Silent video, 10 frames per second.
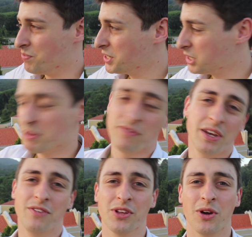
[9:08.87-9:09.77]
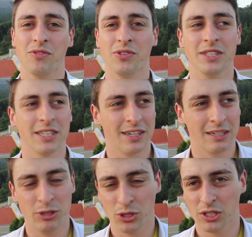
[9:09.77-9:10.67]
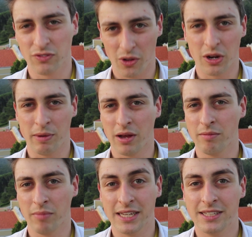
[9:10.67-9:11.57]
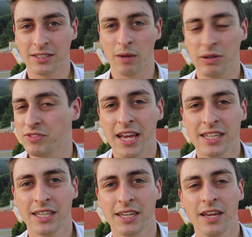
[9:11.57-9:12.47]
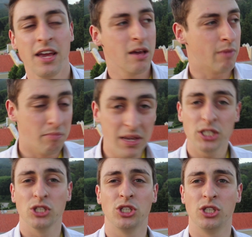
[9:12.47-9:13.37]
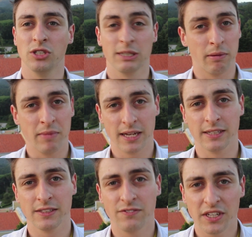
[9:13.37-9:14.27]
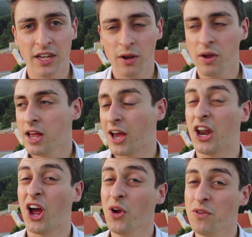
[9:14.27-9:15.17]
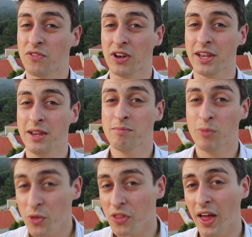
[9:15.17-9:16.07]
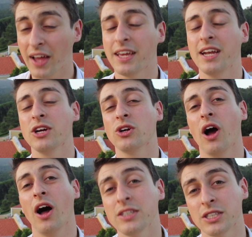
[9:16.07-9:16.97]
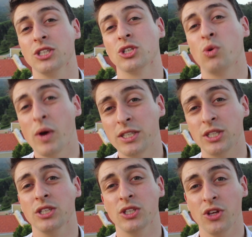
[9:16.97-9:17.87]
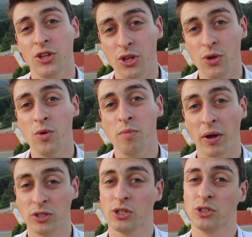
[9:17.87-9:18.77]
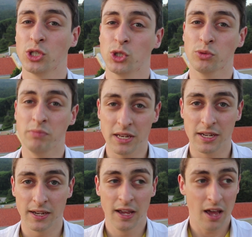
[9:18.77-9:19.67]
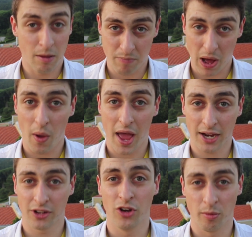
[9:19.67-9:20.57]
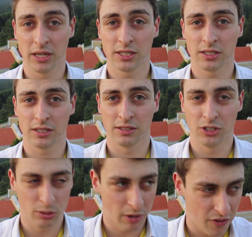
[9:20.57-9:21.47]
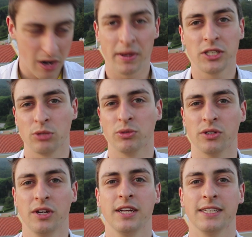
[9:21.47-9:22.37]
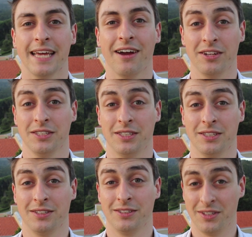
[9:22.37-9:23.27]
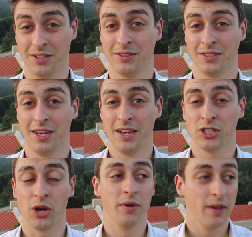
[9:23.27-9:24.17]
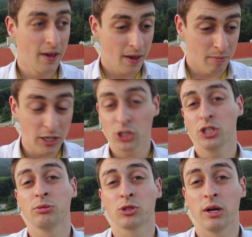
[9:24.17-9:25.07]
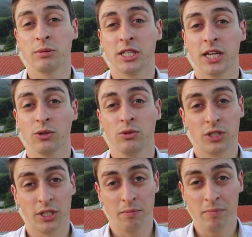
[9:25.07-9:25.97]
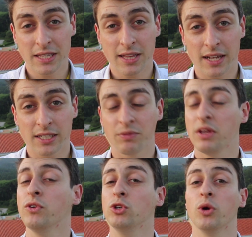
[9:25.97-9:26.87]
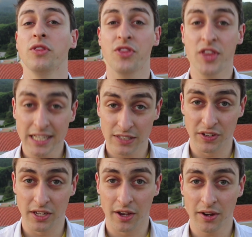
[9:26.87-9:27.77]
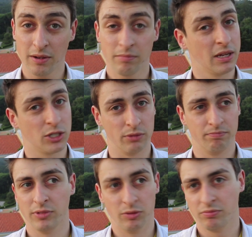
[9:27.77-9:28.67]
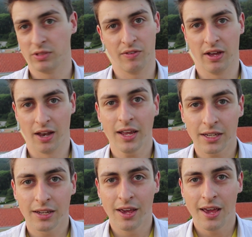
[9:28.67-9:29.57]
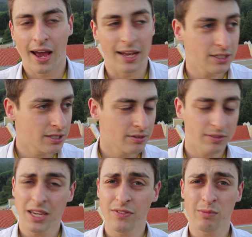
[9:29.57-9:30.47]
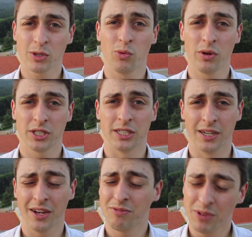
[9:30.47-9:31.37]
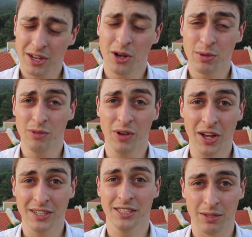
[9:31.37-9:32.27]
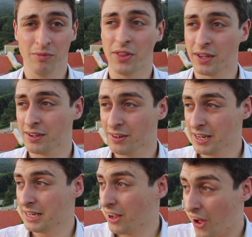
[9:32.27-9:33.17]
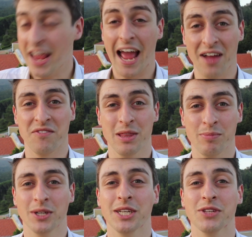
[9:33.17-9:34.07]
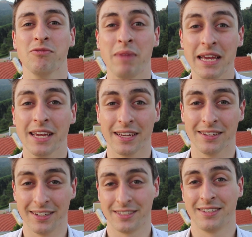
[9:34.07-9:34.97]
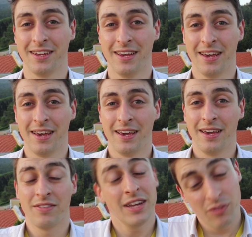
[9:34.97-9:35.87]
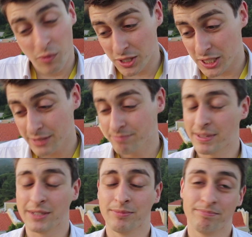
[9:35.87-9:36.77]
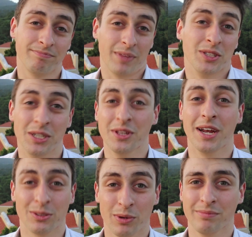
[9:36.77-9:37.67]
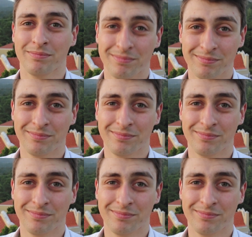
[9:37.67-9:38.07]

This has been the venue for the conference, and I'm going to be doing this vlog about my couple of days here, about meeting the students, about making this video, and hopefully, more than that, getting answers to questions that you posted on social media about economics. I'm going to do my very best tomorrow to get answers to those. So make sure you subscribe to the channel so you don't miss that. If you enjoyed this video, make sure you give it a like, and thank you very much for watching. I really hope you've learned something like I have in the process of making it. Thank you for watching, and I'll see you in the next one.